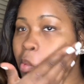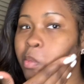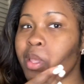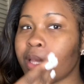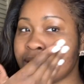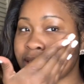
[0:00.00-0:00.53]

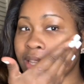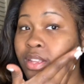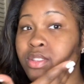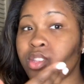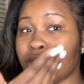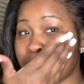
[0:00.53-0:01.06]
because
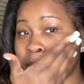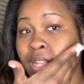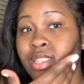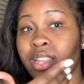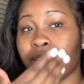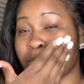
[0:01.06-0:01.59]
those are the spots
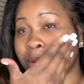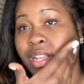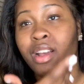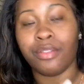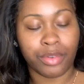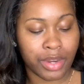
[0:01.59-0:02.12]
that I'll be
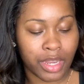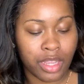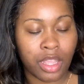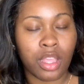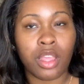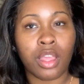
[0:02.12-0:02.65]
covering,
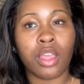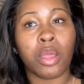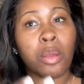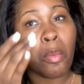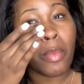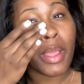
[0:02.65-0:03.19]

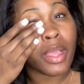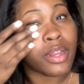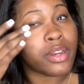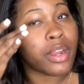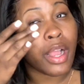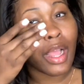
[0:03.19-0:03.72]
my
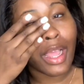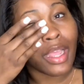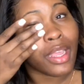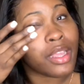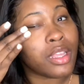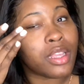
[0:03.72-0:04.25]
under
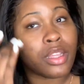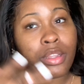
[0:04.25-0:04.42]
eye,